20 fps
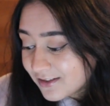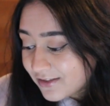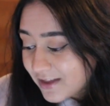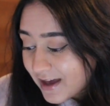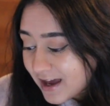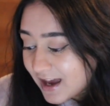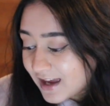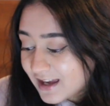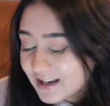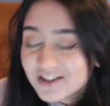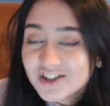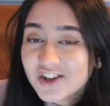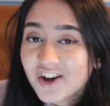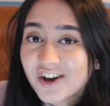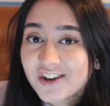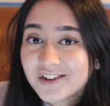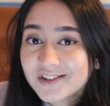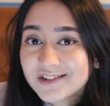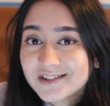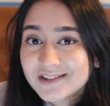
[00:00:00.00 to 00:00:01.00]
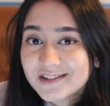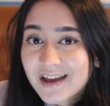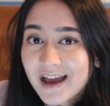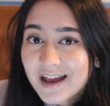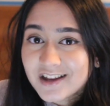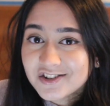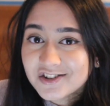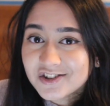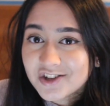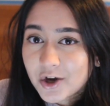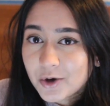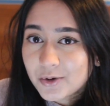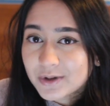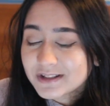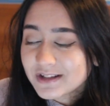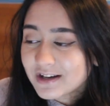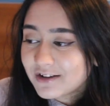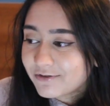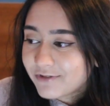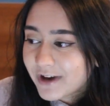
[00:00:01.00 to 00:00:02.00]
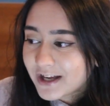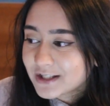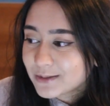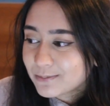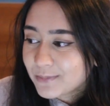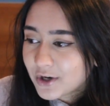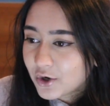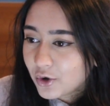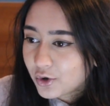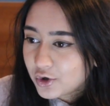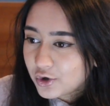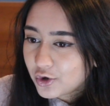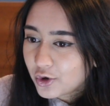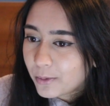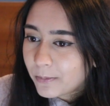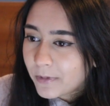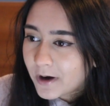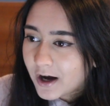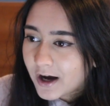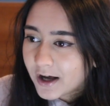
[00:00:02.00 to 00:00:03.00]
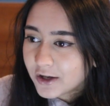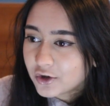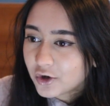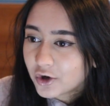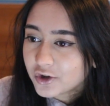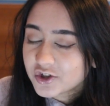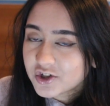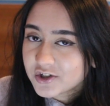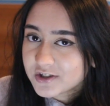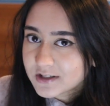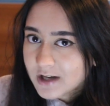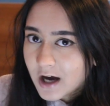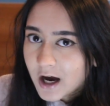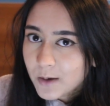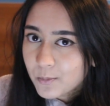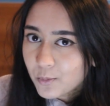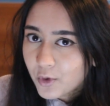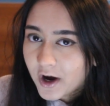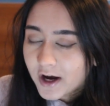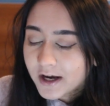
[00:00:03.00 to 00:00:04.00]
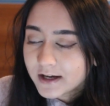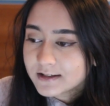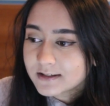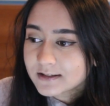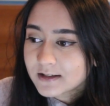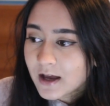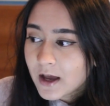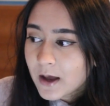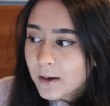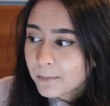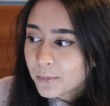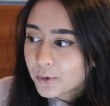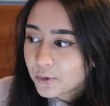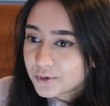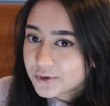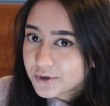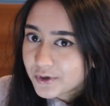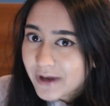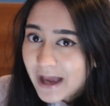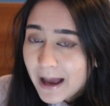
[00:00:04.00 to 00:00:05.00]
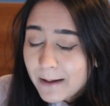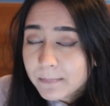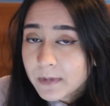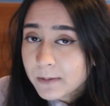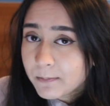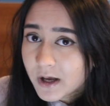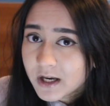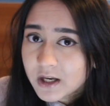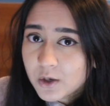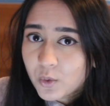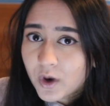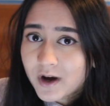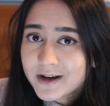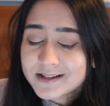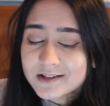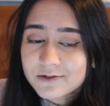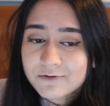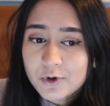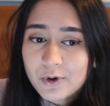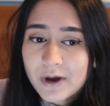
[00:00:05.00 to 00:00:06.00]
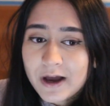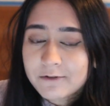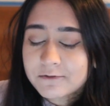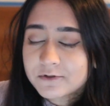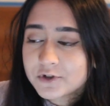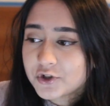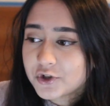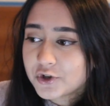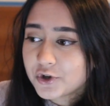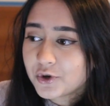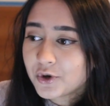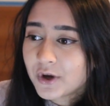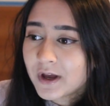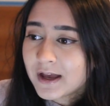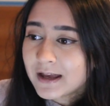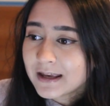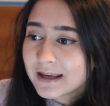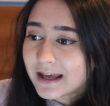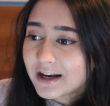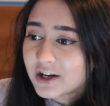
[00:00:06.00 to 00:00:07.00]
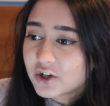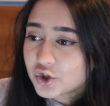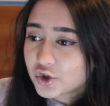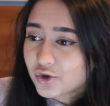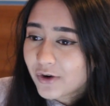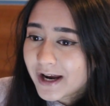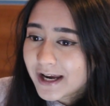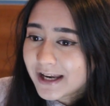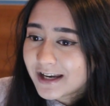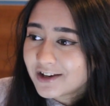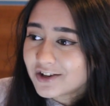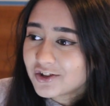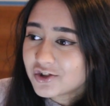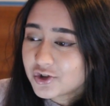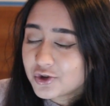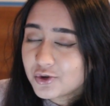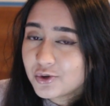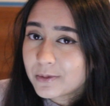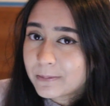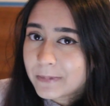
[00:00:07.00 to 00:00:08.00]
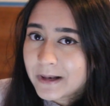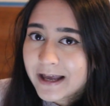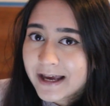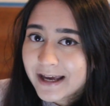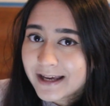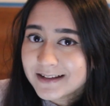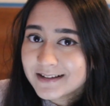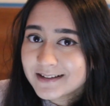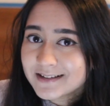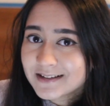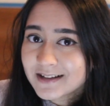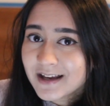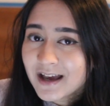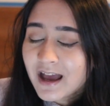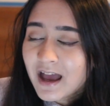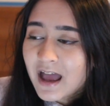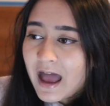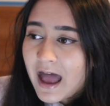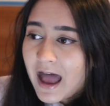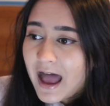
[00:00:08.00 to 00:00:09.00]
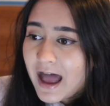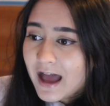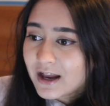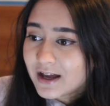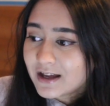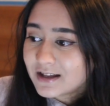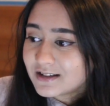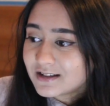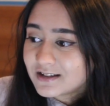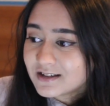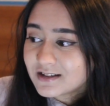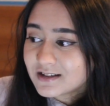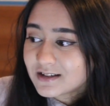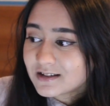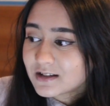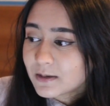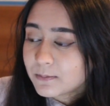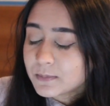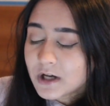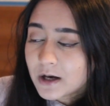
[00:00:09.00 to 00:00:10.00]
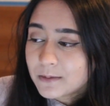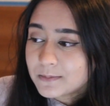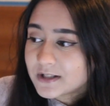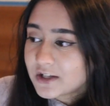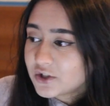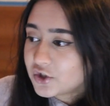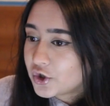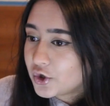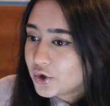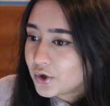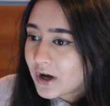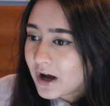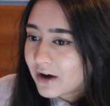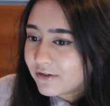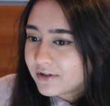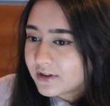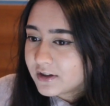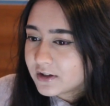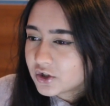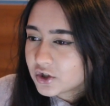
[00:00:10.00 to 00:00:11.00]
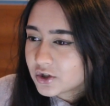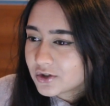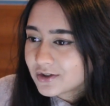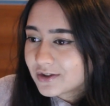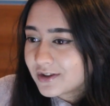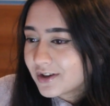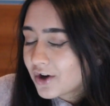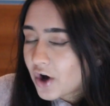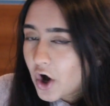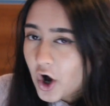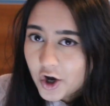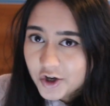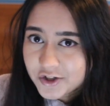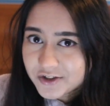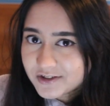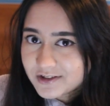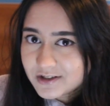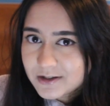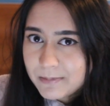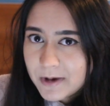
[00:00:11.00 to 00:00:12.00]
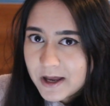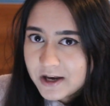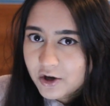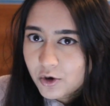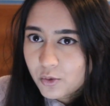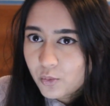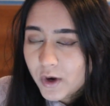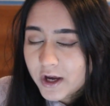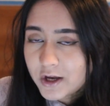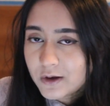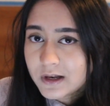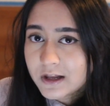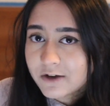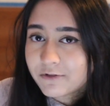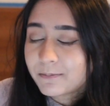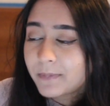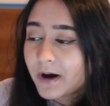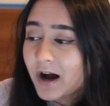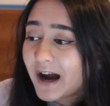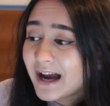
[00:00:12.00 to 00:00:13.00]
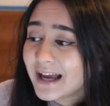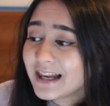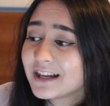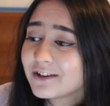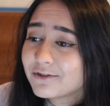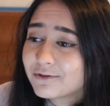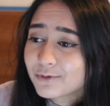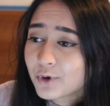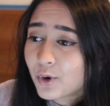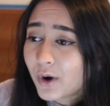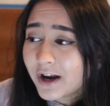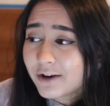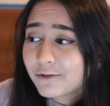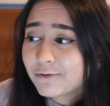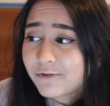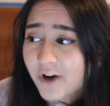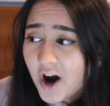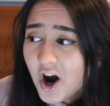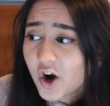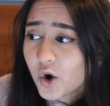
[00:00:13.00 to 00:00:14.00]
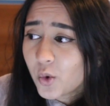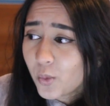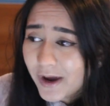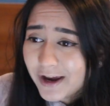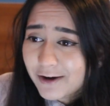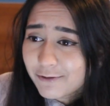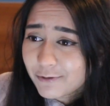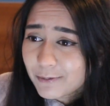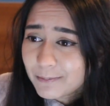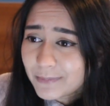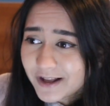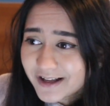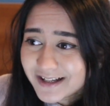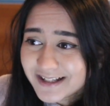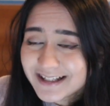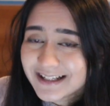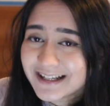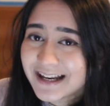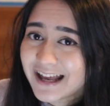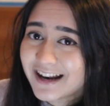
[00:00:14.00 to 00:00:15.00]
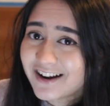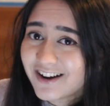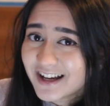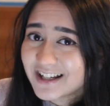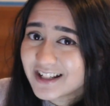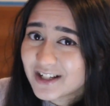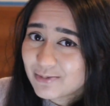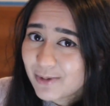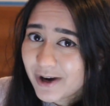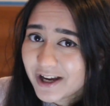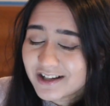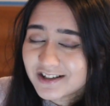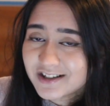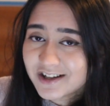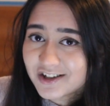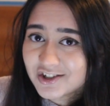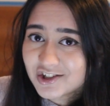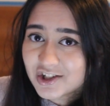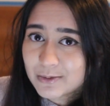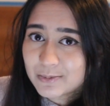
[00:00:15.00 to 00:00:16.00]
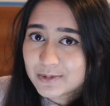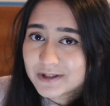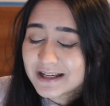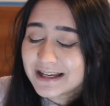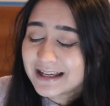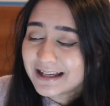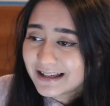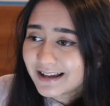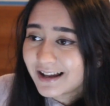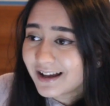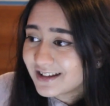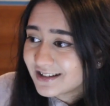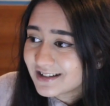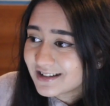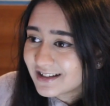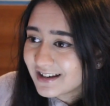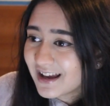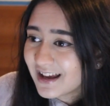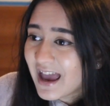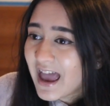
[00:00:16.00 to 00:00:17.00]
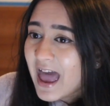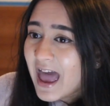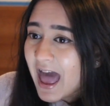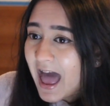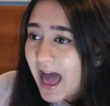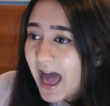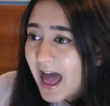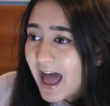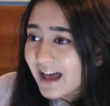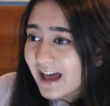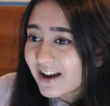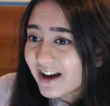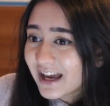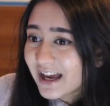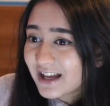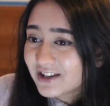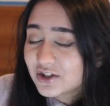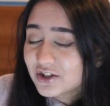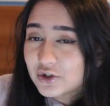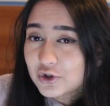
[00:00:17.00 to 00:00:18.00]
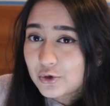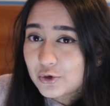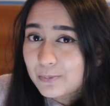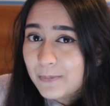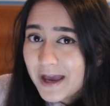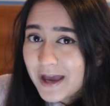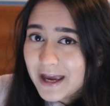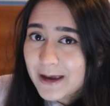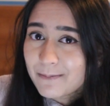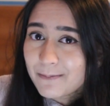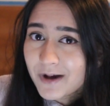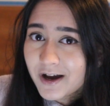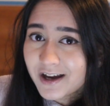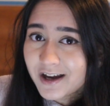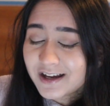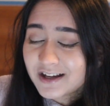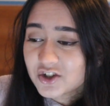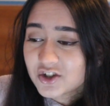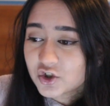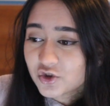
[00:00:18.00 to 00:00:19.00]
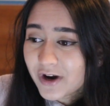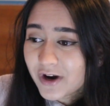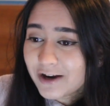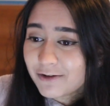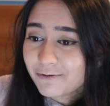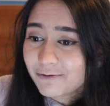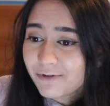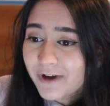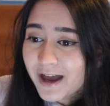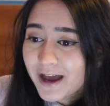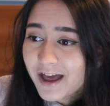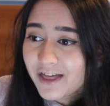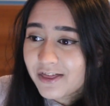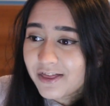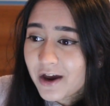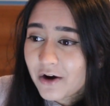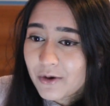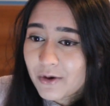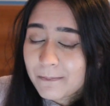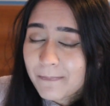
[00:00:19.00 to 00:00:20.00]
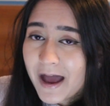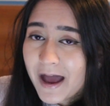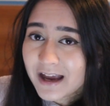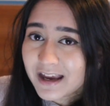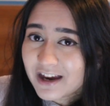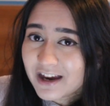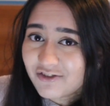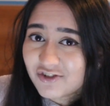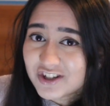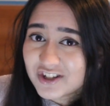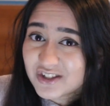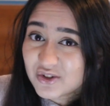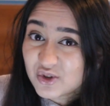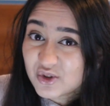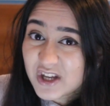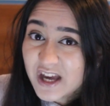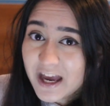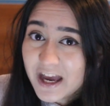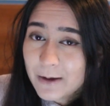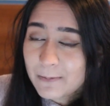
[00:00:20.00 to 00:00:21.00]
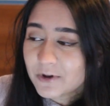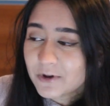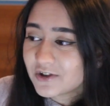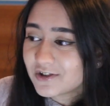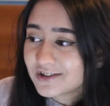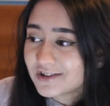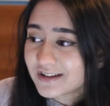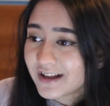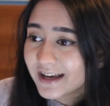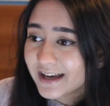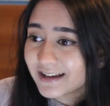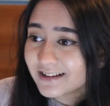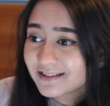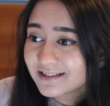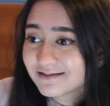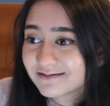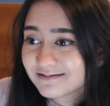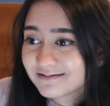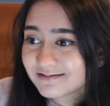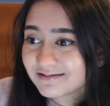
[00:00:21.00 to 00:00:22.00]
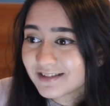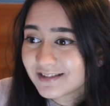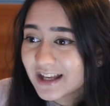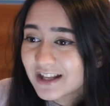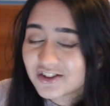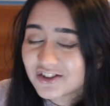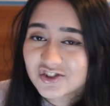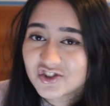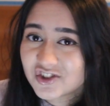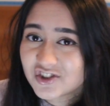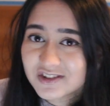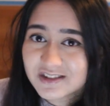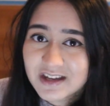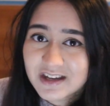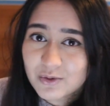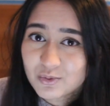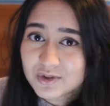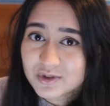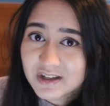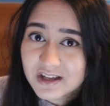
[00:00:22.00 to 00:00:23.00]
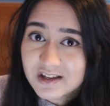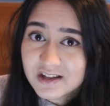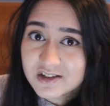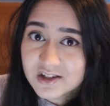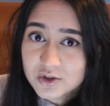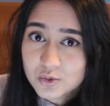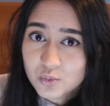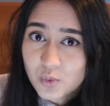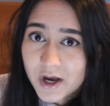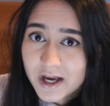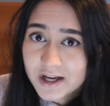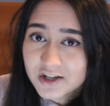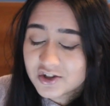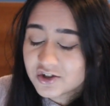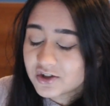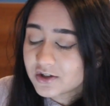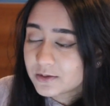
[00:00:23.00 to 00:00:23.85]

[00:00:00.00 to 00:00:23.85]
their interns. And so it's an investment on your part, not just time-wise, but also can be money-wise if you have to get a train to the place. And sometimes they do cover the cost depending on where you live. But I live quite far away from London, and I did my internships in London, and I had to pay my train fare there and back every single day, because like, it was the easiest way to